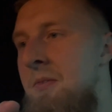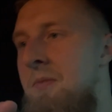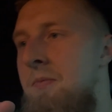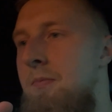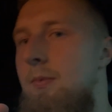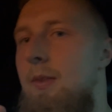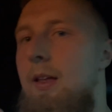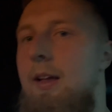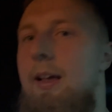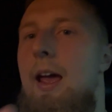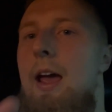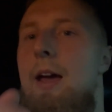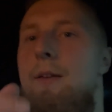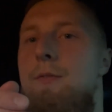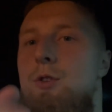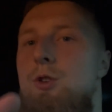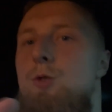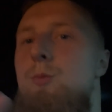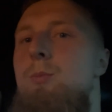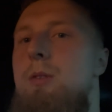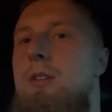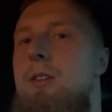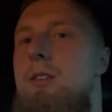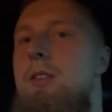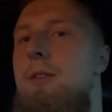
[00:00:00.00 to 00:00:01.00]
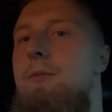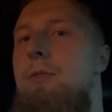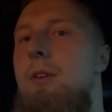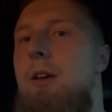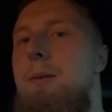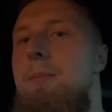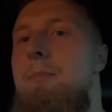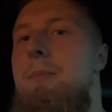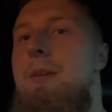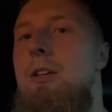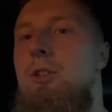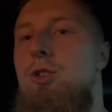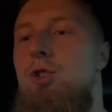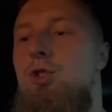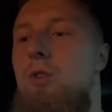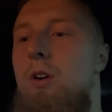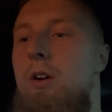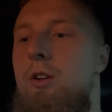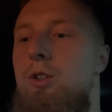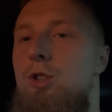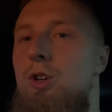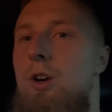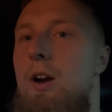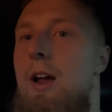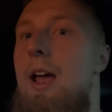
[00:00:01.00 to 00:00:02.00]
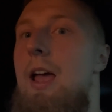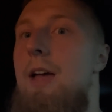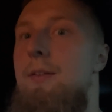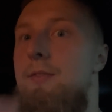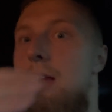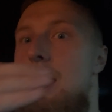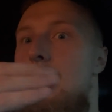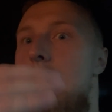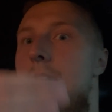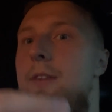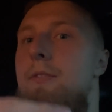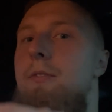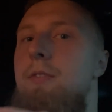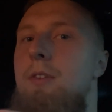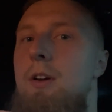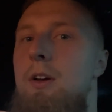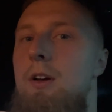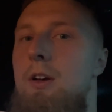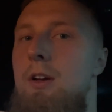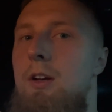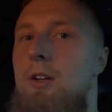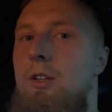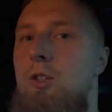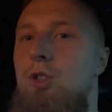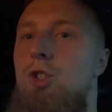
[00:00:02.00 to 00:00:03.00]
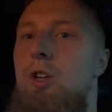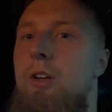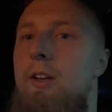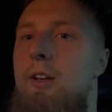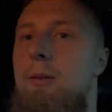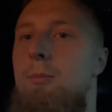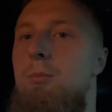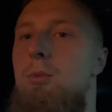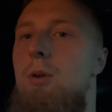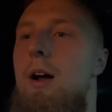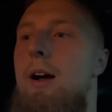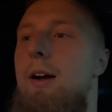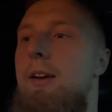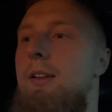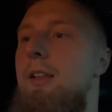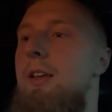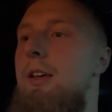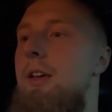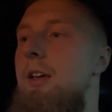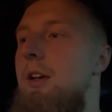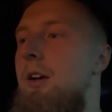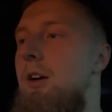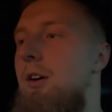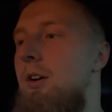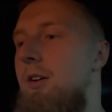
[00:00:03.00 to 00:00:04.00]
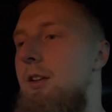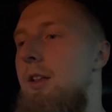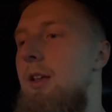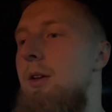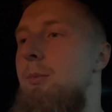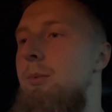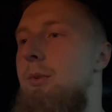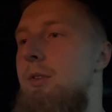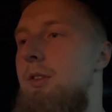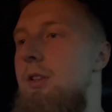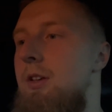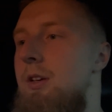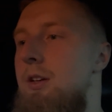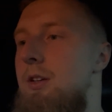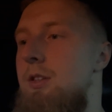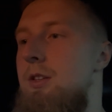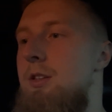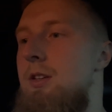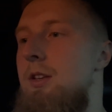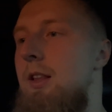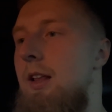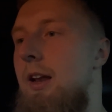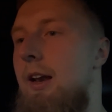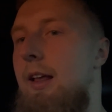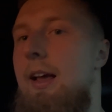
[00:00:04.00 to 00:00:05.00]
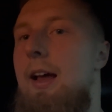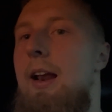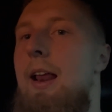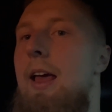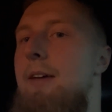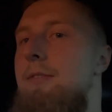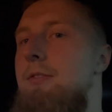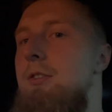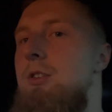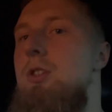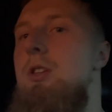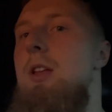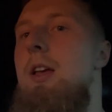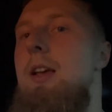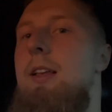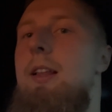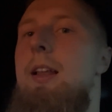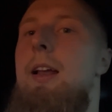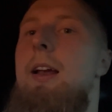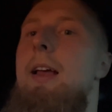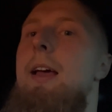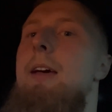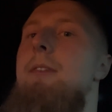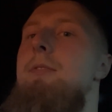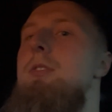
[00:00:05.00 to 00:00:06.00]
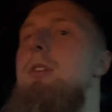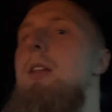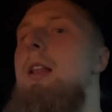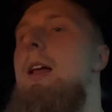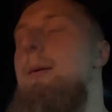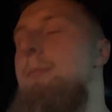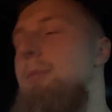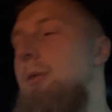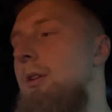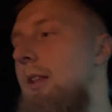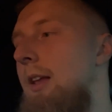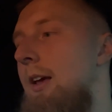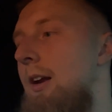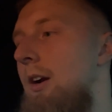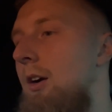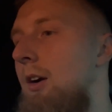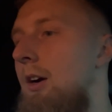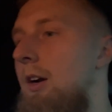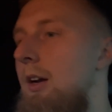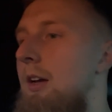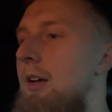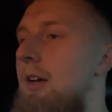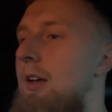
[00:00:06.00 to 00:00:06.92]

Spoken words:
like I have a specific meal structure. I have to have chicken and broccoli here, and then with this, and then I gotta have the steak, and then I have tilapia later.